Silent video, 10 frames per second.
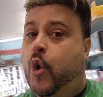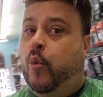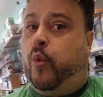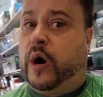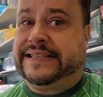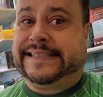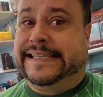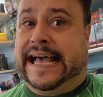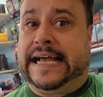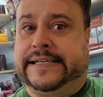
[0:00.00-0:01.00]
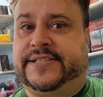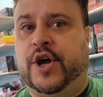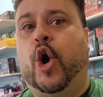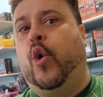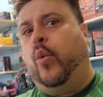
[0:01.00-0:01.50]
What's next?
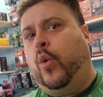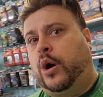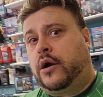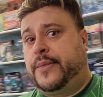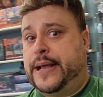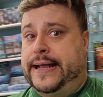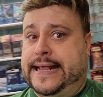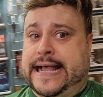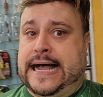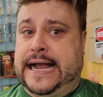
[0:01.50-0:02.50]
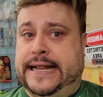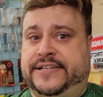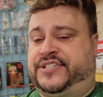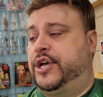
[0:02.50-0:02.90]
where are they going to guide us?